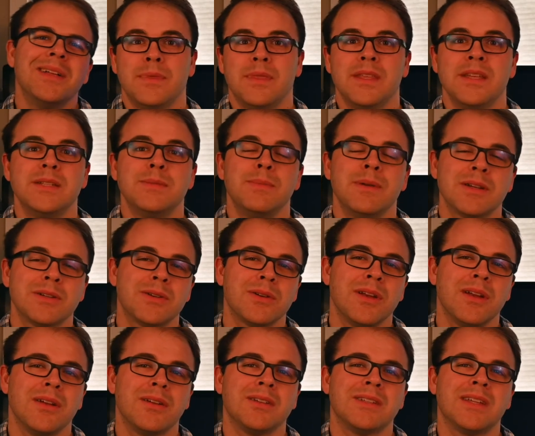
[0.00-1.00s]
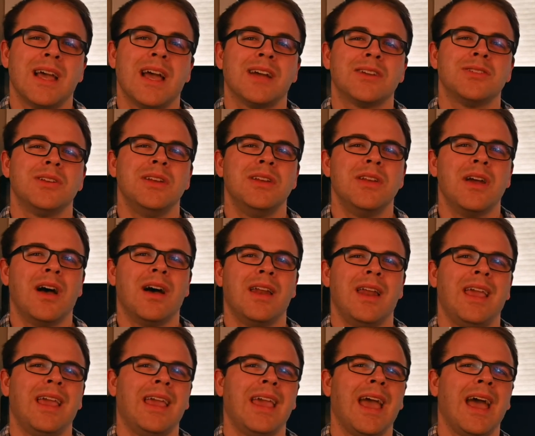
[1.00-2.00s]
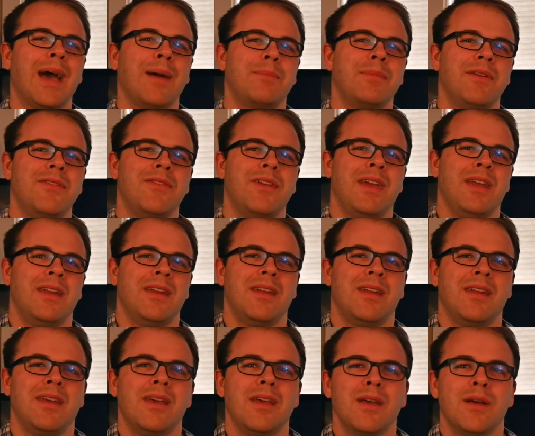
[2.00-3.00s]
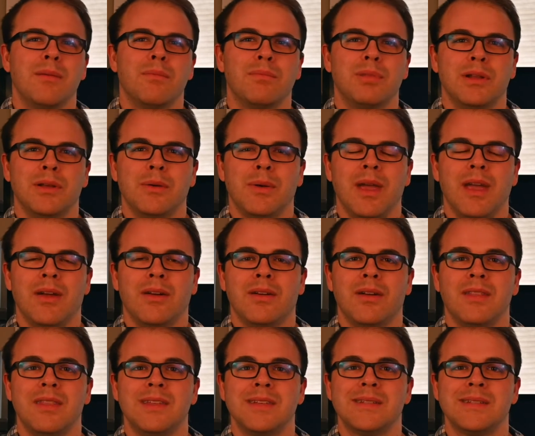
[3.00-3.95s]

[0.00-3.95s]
This picture here is actually not a captivated blue heron.